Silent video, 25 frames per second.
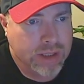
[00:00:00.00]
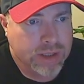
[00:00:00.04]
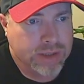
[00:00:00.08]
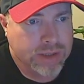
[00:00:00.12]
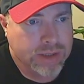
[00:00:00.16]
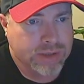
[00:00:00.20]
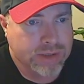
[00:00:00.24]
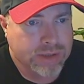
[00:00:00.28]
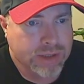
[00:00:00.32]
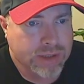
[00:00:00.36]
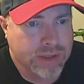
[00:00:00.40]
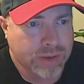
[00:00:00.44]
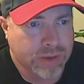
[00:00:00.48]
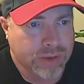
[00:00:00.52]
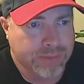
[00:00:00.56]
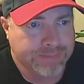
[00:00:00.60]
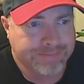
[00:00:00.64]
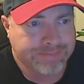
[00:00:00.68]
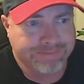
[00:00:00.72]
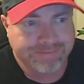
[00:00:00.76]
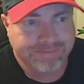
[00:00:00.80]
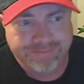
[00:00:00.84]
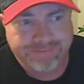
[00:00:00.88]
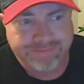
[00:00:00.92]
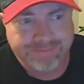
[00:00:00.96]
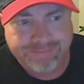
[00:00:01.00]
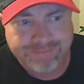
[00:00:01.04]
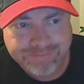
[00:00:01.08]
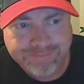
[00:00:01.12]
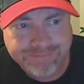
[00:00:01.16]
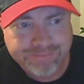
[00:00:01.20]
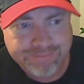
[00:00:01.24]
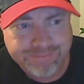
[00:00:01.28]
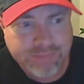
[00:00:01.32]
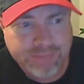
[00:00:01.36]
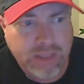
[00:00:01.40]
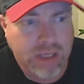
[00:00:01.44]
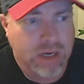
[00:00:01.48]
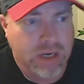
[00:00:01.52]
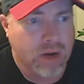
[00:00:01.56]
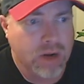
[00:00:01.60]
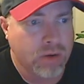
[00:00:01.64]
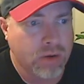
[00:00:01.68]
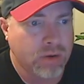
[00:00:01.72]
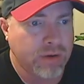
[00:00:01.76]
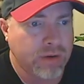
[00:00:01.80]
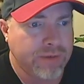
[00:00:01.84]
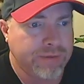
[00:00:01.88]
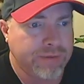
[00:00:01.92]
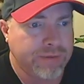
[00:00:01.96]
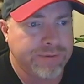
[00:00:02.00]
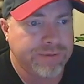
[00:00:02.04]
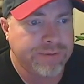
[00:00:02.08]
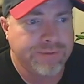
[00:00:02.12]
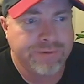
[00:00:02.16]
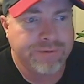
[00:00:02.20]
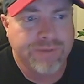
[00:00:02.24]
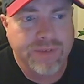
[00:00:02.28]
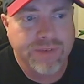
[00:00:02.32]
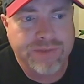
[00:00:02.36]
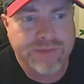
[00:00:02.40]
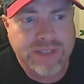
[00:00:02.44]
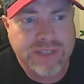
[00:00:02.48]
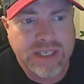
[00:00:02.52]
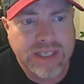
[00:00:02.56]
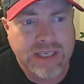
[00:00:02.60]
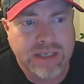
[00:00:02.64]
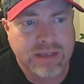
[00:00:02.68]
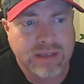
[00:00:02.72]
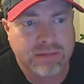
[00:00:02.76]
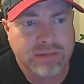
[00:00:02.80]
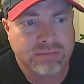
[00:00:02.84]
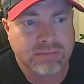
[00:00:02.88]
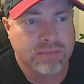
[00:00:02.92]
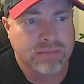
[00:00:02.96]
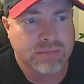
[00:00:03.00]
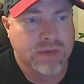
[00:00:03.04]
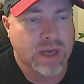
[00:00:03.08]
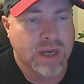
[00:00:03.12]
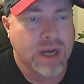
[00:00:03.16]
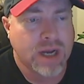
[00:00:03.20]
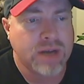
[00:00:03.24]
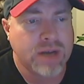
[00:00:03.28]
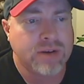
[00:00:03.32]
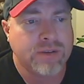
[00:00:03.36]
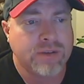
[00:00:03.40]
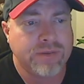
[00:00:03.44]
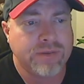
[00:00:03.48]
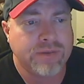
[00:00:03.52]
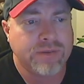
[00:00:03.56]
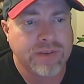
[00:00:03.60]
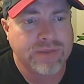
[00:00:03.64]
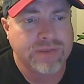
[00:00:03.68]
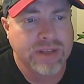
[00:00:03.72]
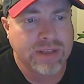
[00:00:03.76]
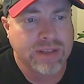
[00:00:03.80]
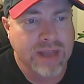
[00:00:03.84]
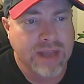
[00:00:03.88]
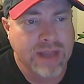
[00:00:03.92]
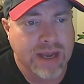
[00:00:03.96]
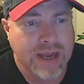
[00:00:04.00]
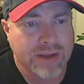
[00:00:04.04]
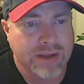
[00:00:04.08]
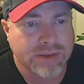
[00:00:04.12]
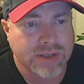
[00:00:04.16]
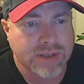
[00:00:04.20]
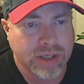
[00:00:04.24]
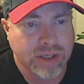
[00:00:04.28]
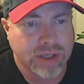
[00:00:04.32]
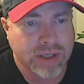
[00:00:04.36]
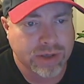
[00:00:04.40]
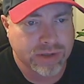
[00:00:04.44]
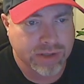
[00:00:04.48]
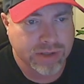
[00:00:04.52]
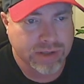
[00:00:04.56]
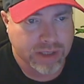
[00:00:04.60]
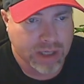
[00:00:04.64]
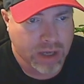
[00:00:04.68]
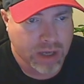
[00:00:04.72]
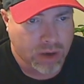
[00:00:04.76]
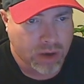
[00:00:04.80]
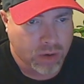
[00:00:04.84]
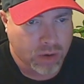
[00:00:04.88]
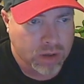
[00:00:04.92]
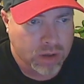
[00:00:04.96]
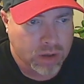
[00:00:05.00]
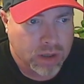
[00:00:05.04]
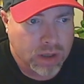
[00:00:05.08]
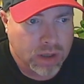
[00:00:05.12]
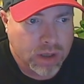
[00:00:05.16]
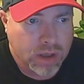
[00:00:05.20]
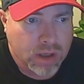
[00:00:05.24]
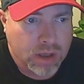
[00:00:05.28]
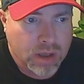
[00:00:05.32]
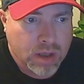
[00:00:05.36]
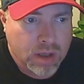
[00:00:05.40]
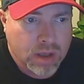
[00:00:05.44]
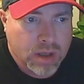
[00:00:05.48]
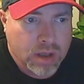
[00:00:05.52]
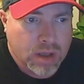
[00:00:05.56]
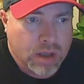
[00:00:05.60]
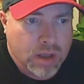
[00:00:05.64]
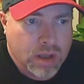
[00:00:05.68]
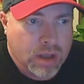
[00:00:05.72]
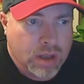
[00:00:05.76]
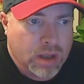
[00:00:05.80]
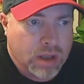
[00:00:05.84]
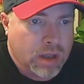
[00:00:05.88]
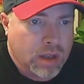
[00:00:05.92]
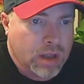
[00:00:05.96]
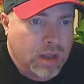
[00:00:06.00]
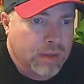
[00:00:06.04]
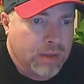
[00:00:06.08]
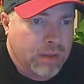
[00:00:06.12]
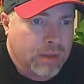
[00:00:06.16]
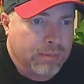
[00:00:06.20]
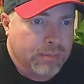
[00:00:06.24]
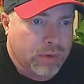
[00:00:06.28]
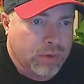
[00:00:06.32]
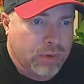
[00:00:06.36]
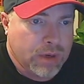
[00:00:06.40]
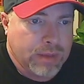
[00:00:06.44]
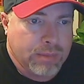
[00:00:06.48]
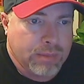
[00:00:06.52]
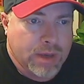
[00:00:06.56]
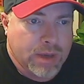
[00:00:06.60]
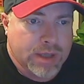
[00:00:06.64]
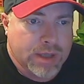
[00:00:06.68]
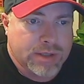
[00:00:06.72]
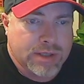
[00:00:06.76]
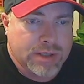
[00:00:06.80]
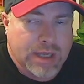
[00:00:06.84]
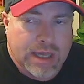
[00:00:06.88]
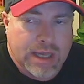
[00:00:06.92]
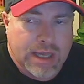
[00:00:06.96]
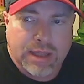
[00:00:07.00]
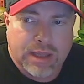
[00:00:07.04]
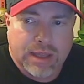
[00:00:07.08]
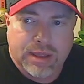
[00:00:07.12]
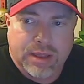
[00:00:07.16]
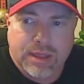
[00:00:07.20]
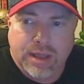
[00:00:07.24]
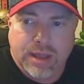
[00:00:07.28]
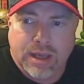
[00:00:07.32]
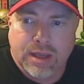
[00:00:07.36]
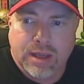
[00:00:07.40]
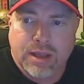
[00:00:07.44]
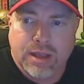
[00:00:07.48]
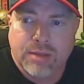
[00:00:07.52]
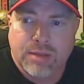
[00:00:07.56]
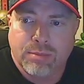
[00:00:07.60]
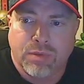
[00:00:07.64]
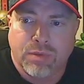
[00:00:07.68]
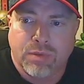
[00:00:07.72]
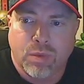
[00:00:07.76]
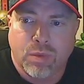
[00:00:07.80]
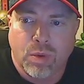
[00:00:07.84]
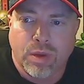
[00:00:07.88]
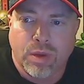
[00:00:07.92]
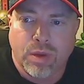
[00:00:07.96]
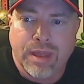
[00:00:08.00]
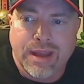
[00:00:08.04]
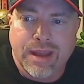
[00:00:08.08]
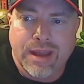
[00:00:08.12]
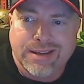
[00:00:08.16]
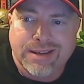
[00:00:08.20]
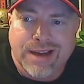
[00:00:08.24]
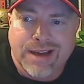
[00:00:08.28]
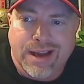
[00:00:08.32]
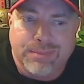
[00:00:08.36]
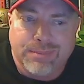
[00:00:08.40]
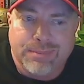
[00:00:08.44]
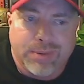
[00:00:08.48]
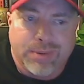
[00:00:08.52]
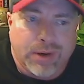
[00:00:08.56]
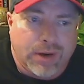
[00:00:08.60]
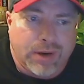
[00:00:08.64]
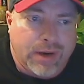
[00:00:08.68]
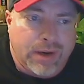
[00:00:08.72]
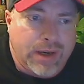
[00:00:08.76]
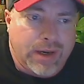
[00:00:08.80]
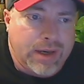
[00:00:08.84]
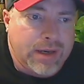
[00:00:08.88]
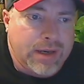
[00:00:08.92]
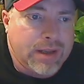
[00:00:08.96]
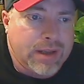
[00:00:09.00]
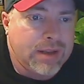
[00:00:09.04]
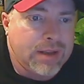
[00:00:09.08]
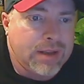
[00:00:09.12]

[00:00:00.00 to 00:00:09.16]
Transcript: So, 150,000 years ago, pretty much anything before that time period,